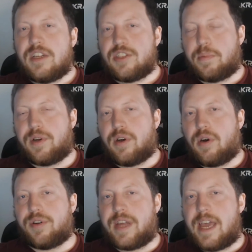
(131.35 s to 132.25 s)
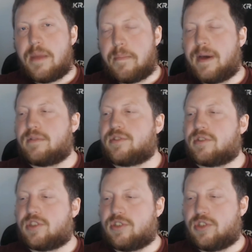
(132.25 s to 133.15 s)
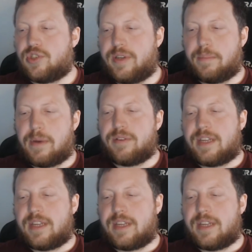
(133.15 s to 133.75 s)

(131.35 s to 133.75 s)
to put it on a belt, such as a duty belt.